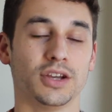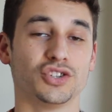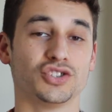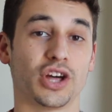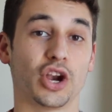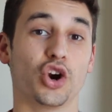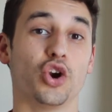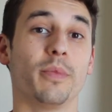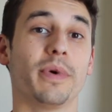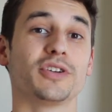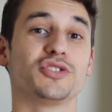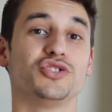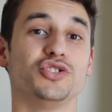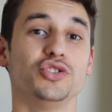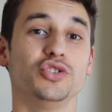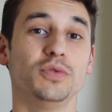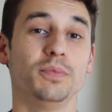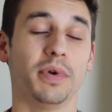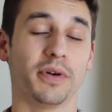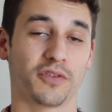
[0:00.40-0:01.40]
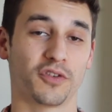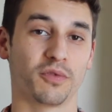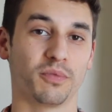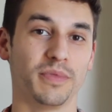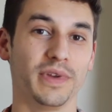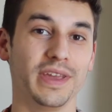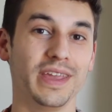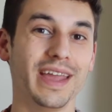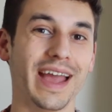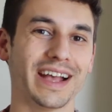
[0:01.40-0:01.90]
So I don't know about you, but for
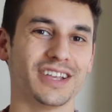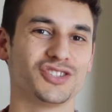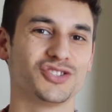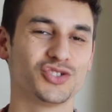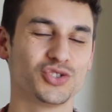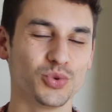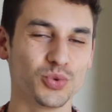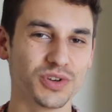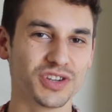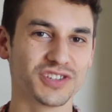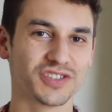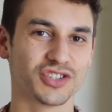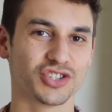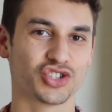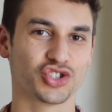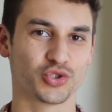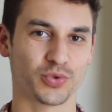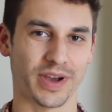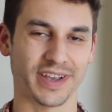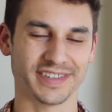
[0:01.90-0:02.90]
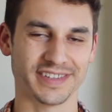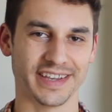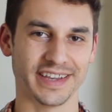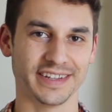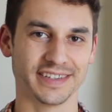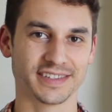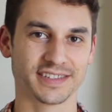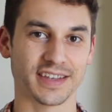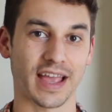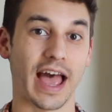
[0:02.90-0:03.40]
me, as soon as the stress
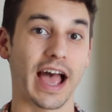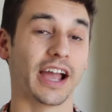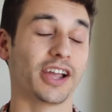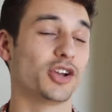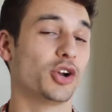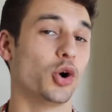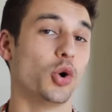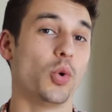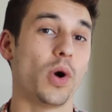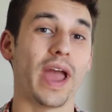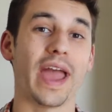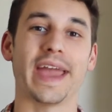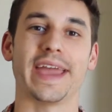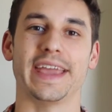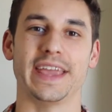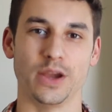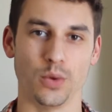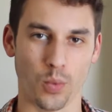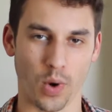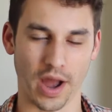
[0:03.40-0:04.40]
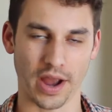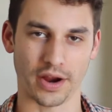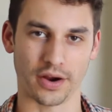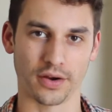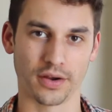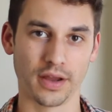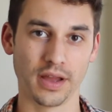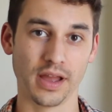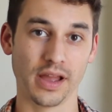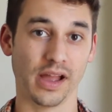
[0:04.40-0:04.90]
hits, I go
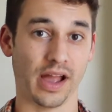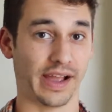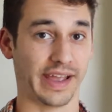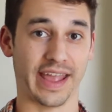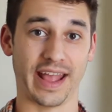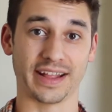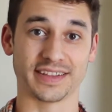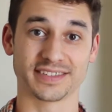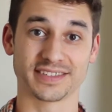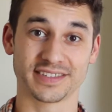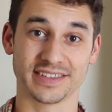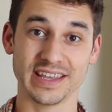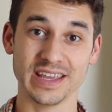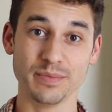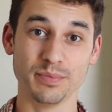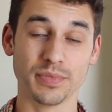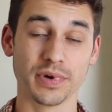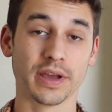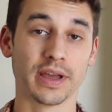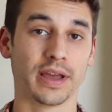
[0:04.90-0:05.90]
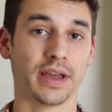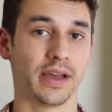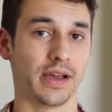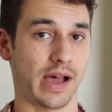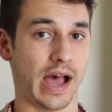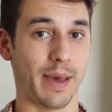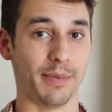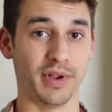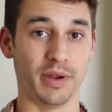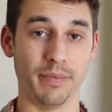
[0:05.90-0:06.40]
haywire. I can't sleep,
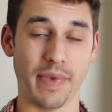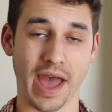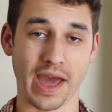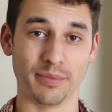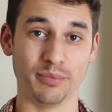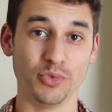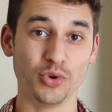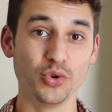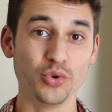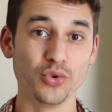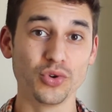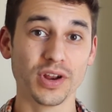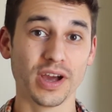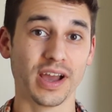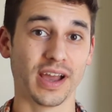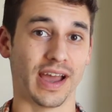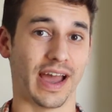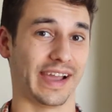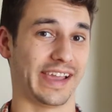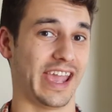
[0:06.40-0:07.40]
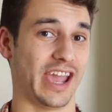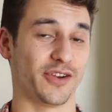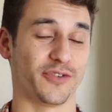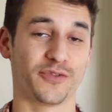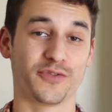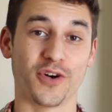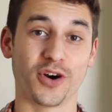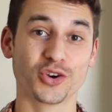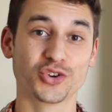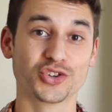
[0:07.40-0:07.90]
I'm in a bad mood, I can't
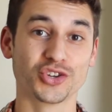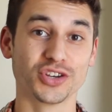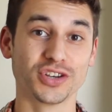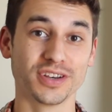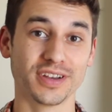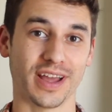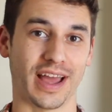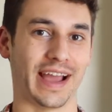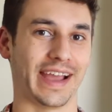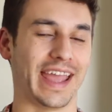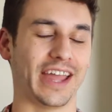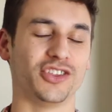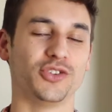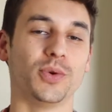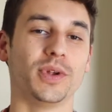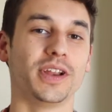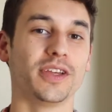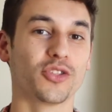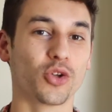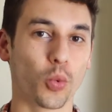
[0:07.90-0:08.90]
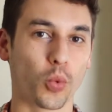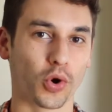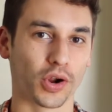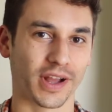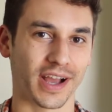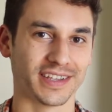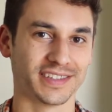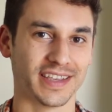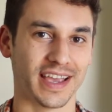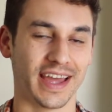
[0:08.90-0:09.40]
function, I can't do any of the work
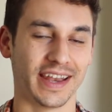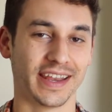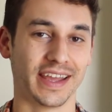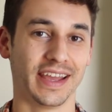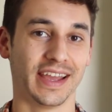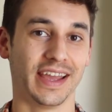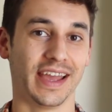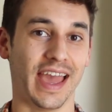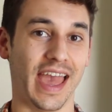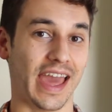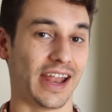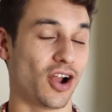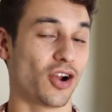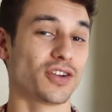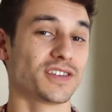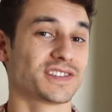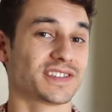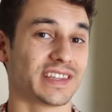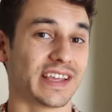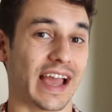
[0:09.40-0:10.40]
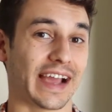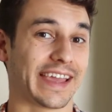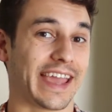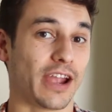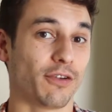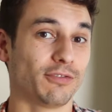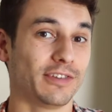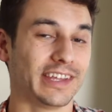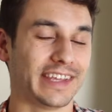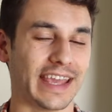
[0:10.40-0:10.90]
I said, and honestly, I
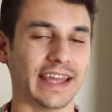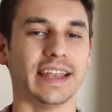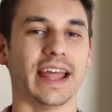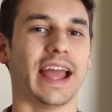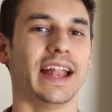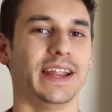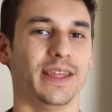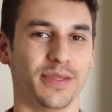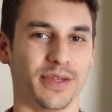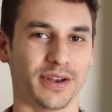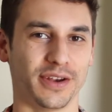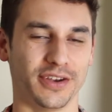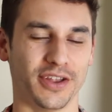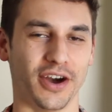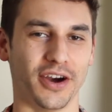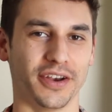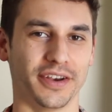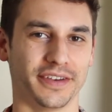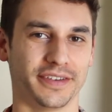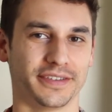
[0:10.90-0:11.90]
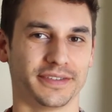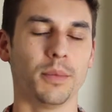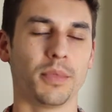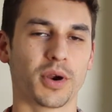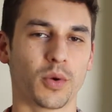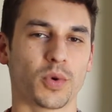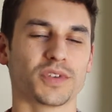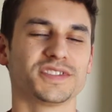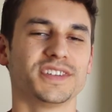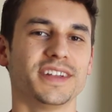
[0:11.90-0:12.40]
can't really get anything done.
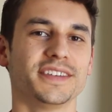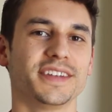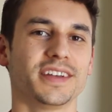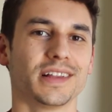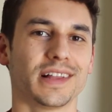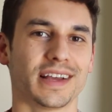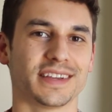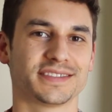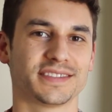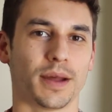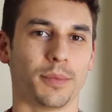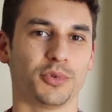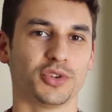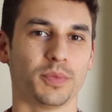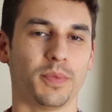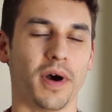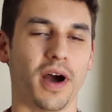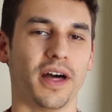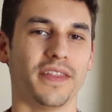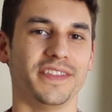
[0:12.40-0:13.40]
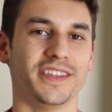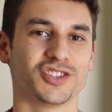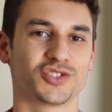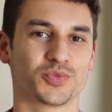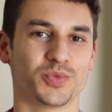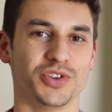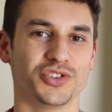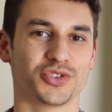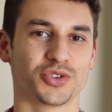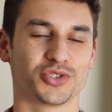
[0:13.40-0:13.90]
But it wasn't until I stumbled upon
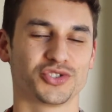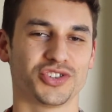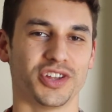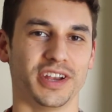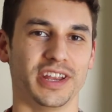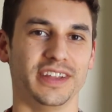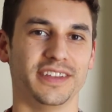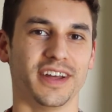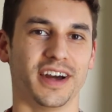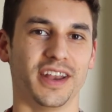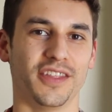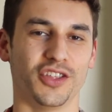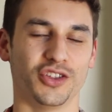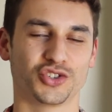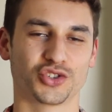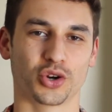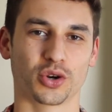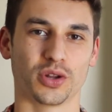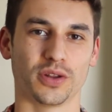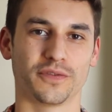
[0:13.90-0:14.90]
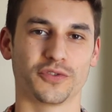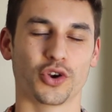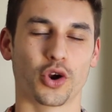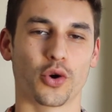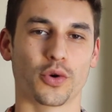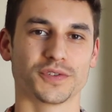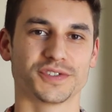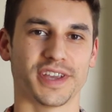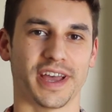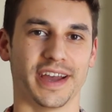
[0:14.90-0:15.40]
this research study done in the Journal of
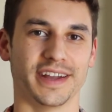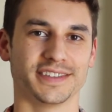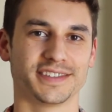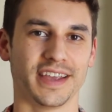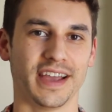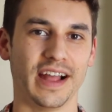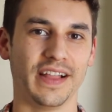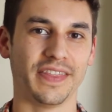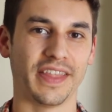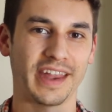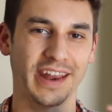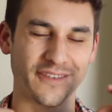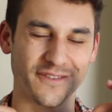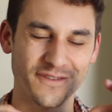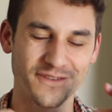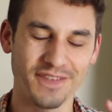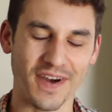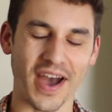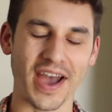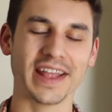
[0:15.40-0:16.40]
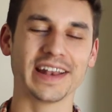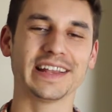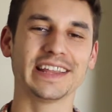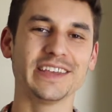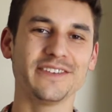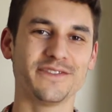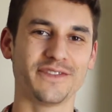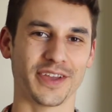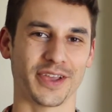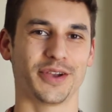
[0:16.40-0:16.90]
Neuroscience that I
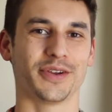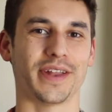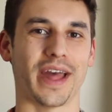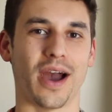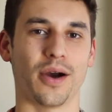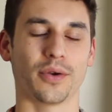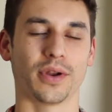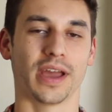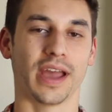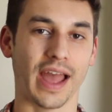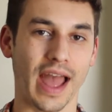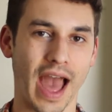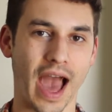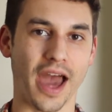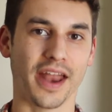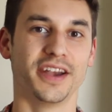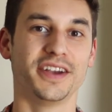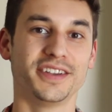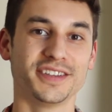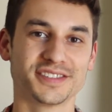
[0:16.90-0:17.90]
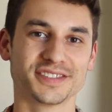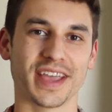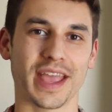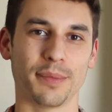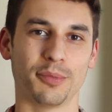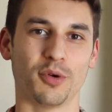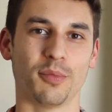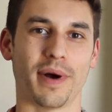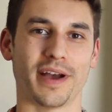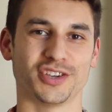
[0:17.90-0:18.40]
finally figured out how to
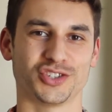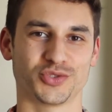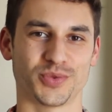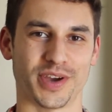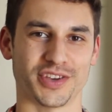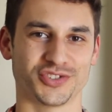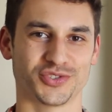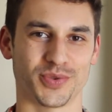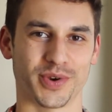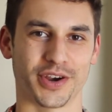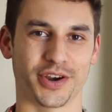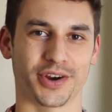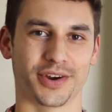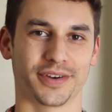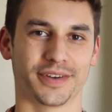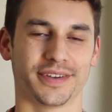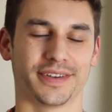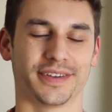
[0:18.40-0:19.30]
disable my stress trigger.